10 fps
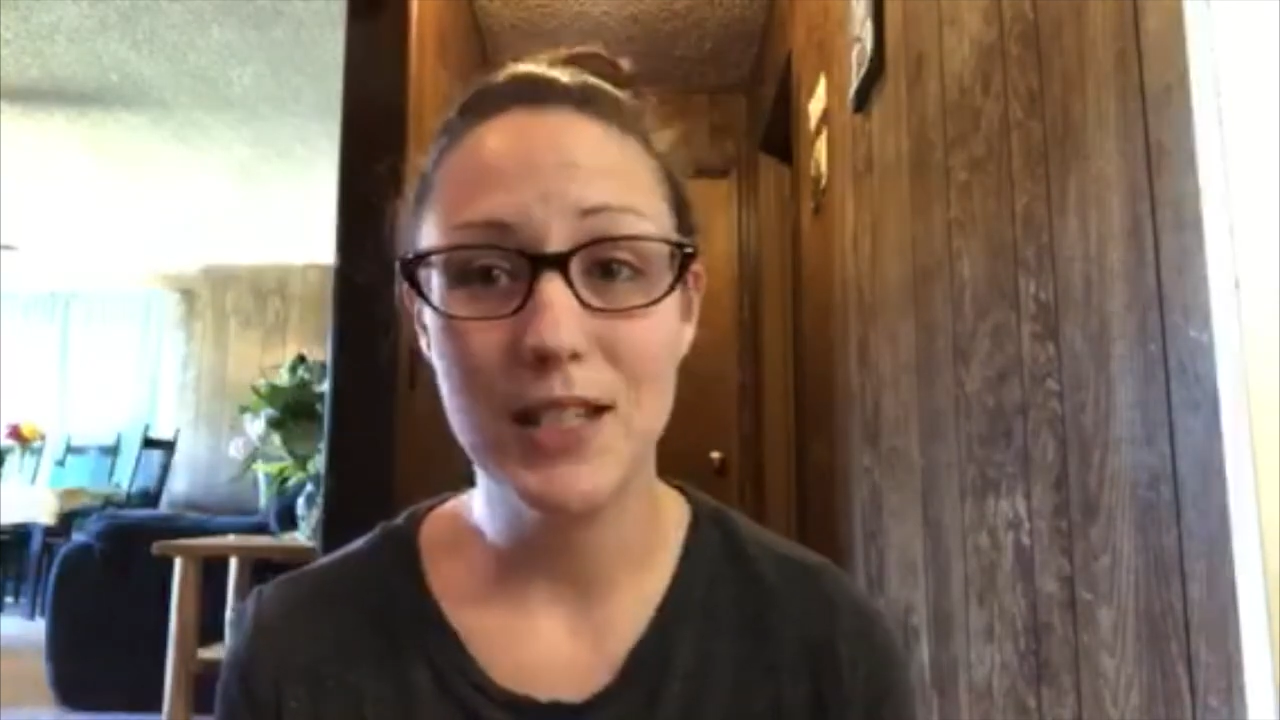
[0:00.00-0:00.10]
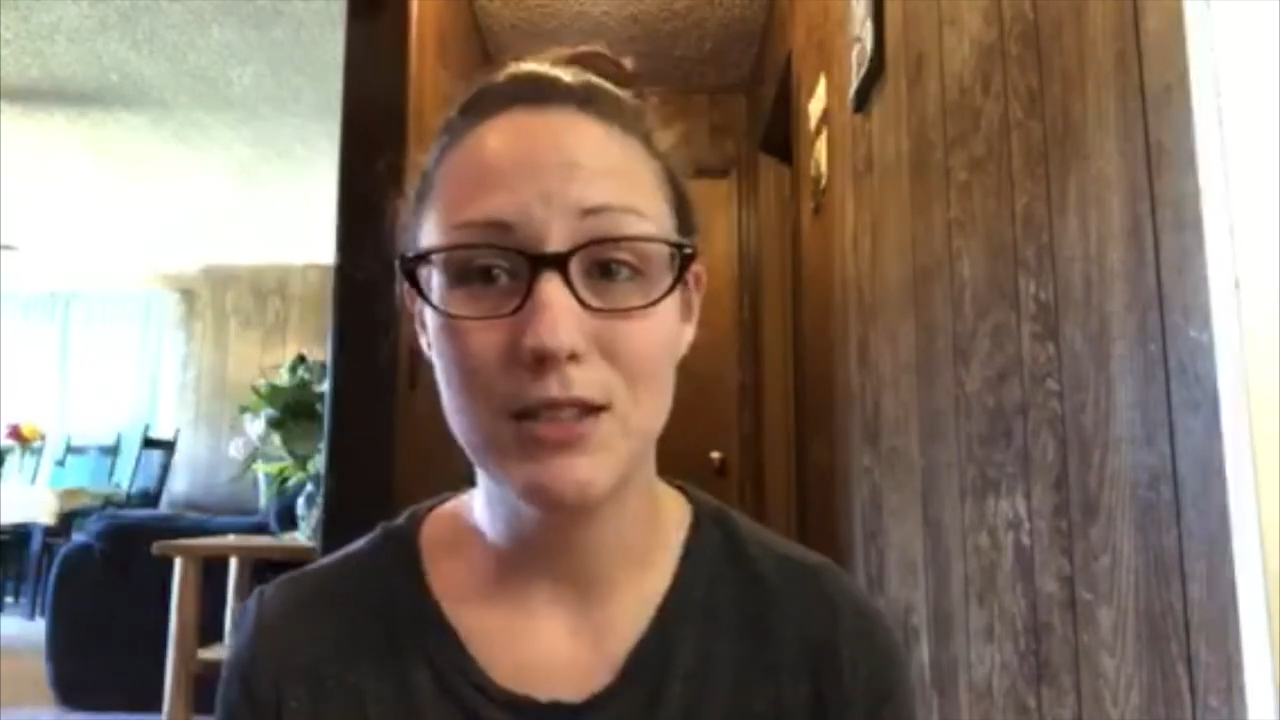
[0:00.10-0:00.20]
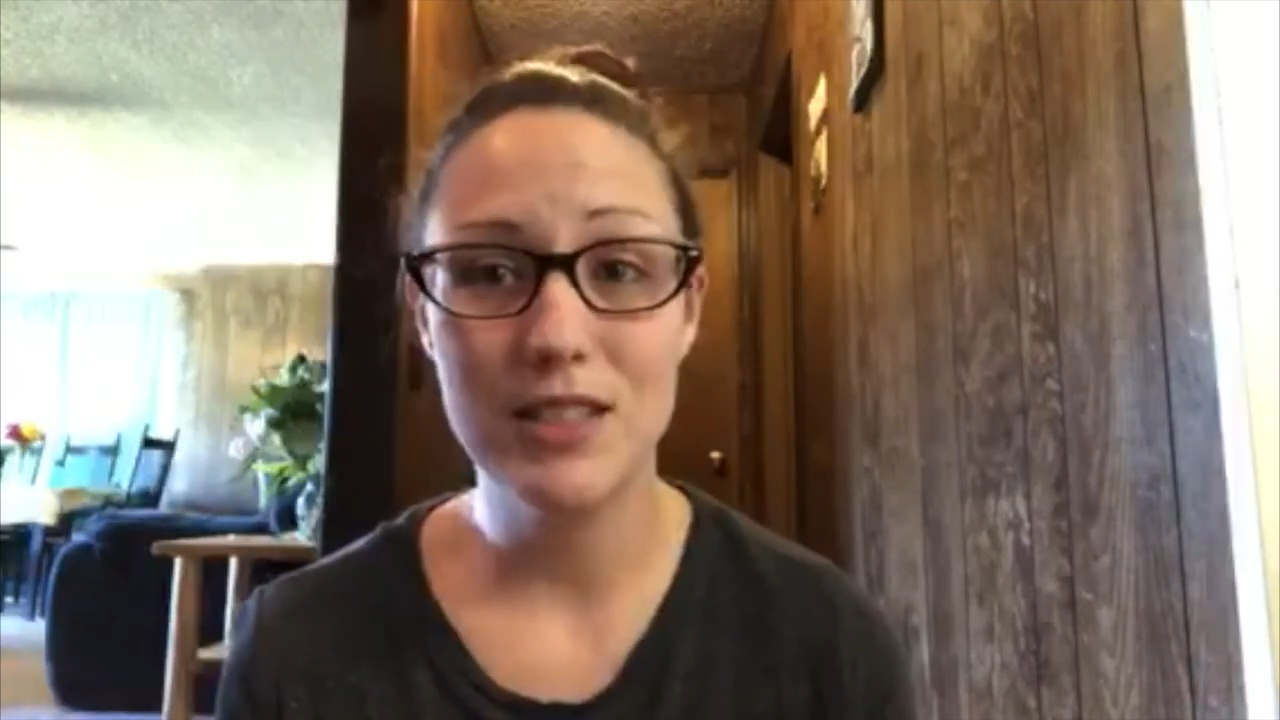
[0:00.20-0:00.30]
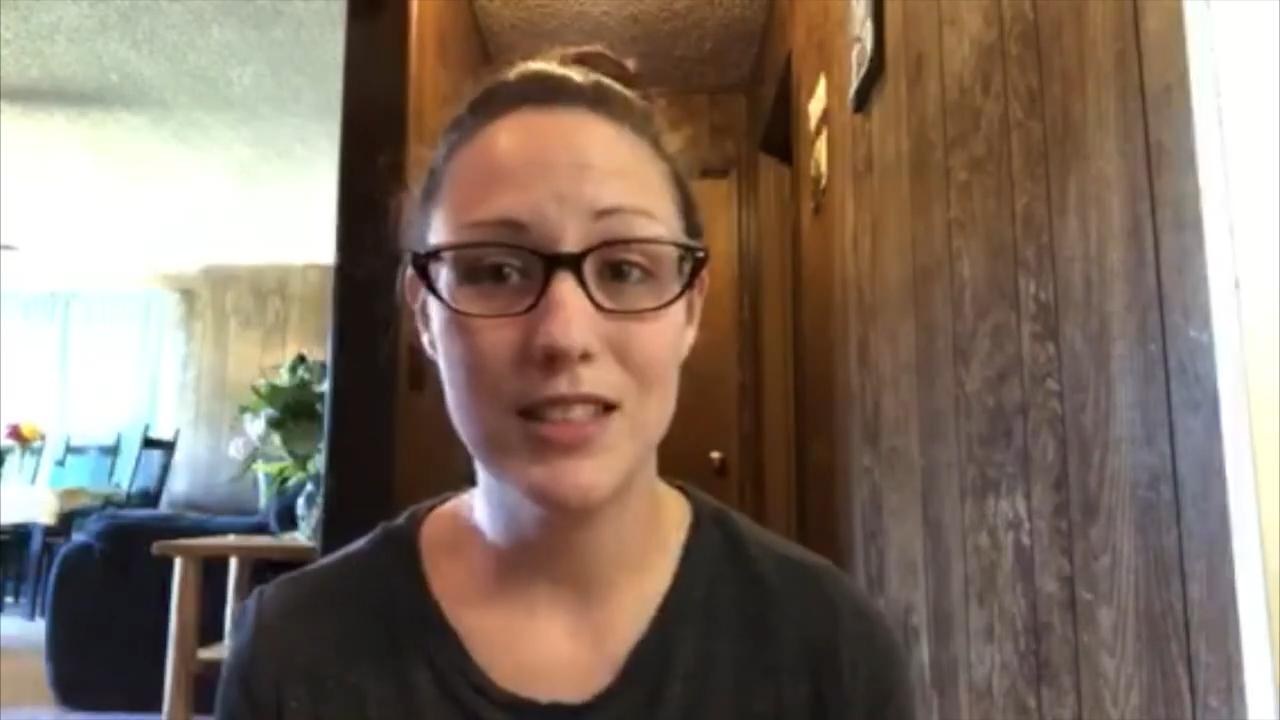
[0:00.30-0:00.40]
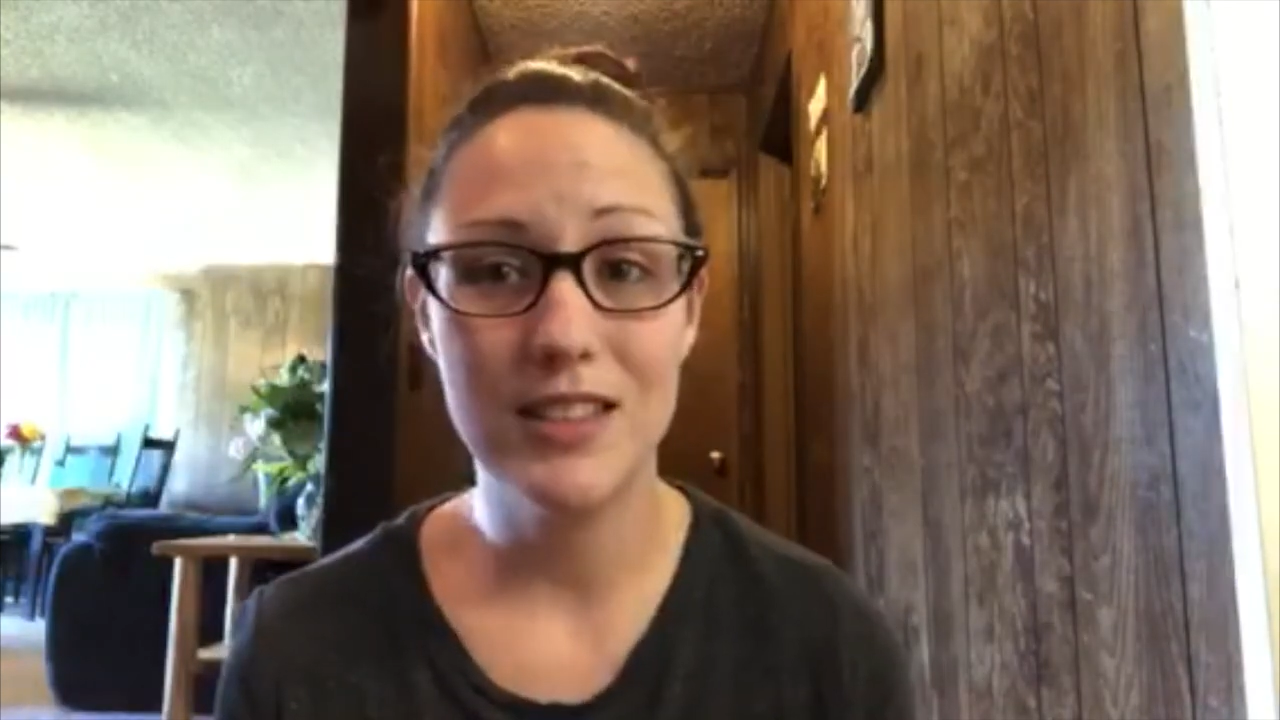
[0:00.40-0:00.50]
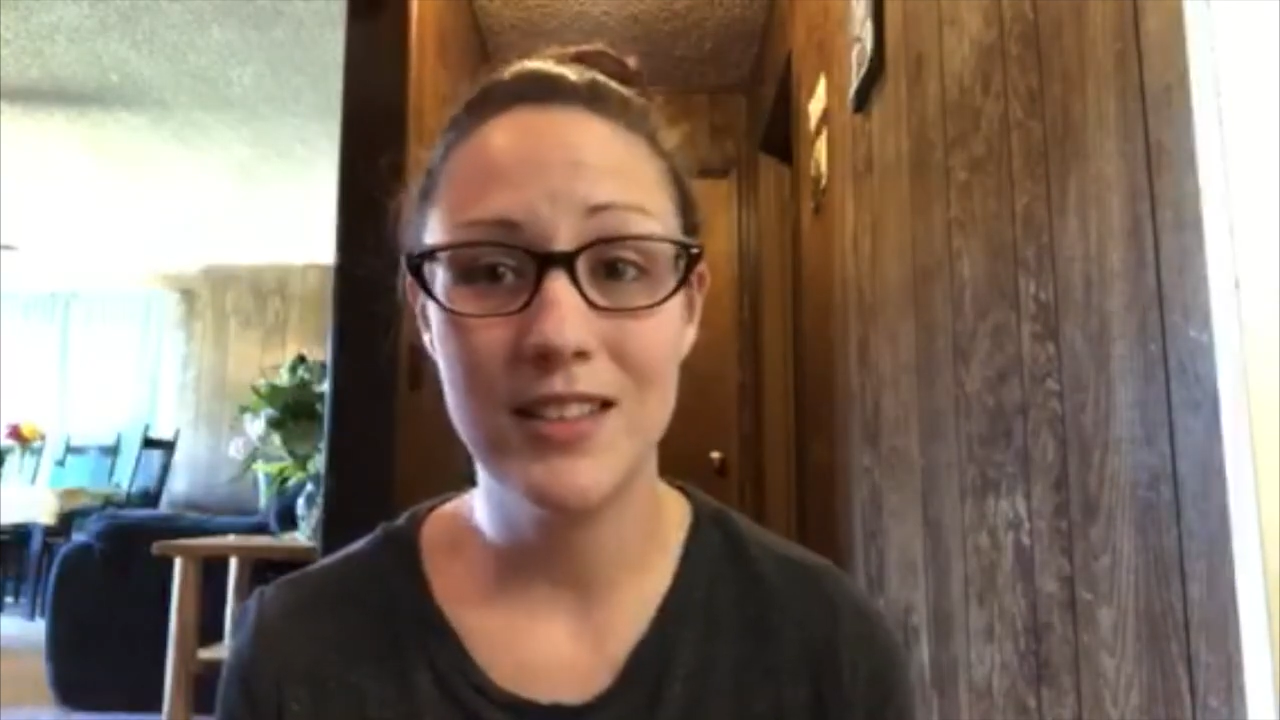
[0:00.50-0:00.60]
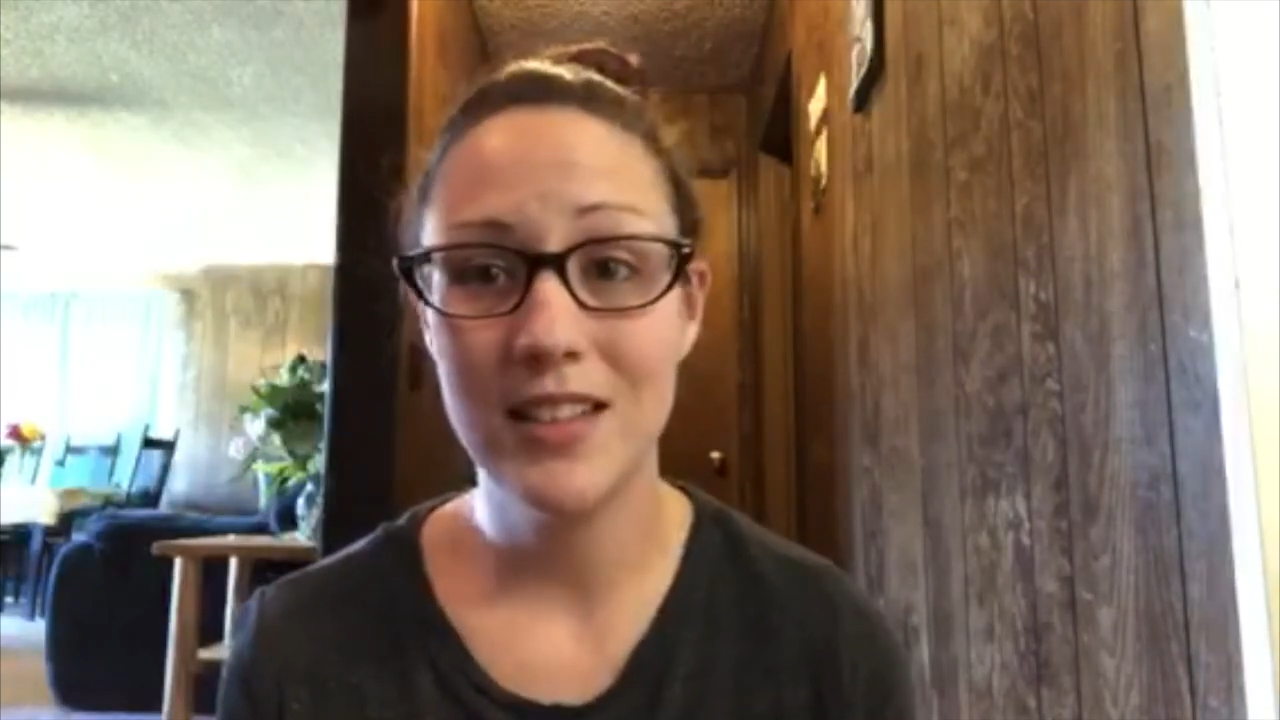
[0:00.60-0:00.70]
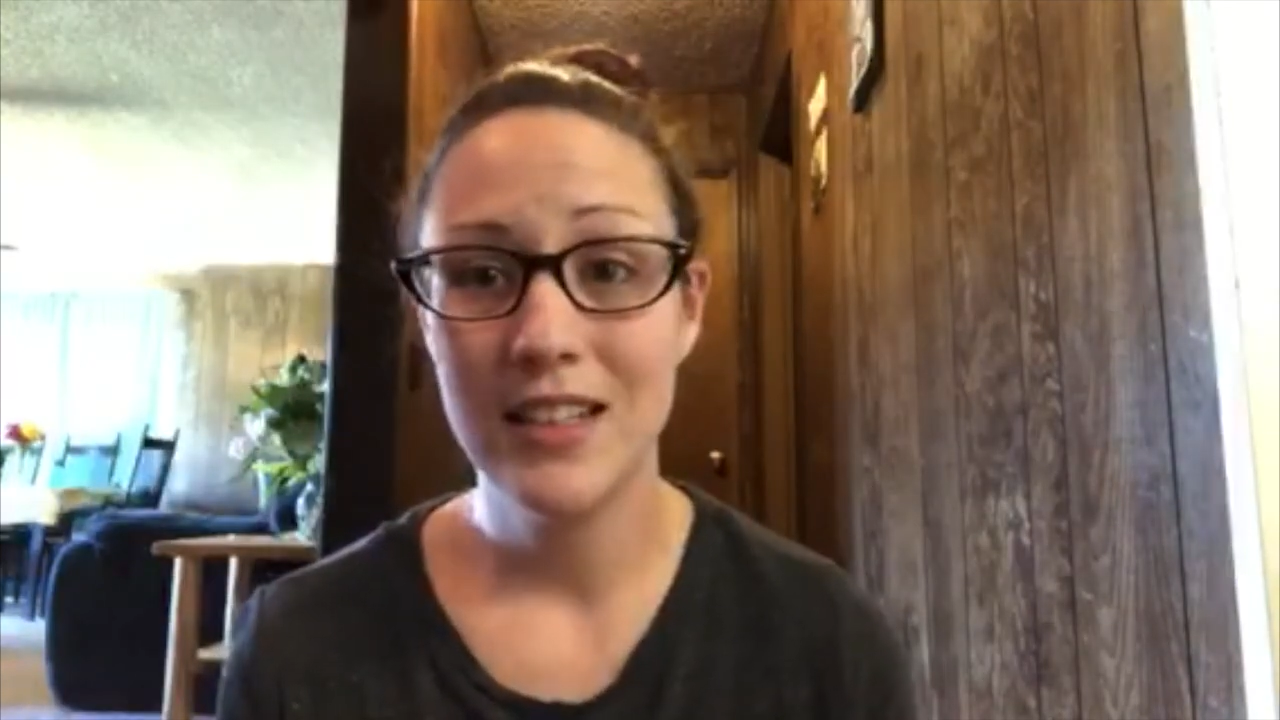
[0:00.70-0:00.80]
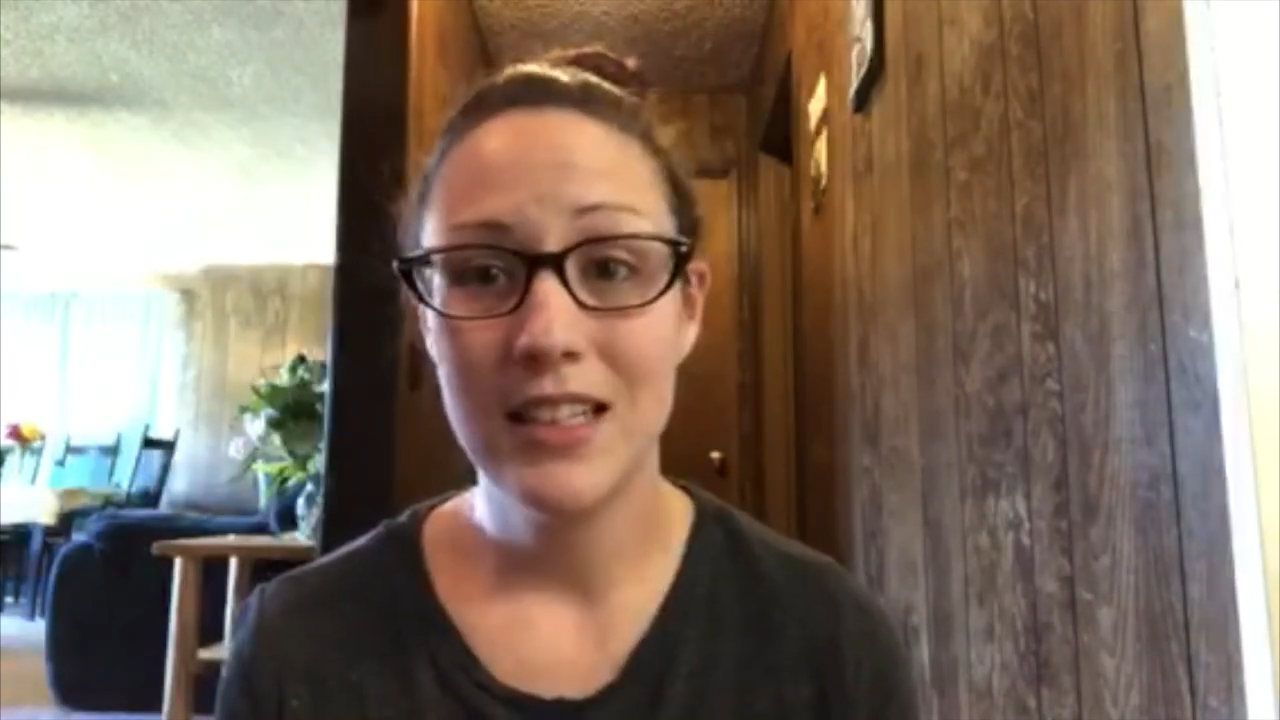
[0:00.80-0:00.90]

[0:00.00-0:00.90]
else in,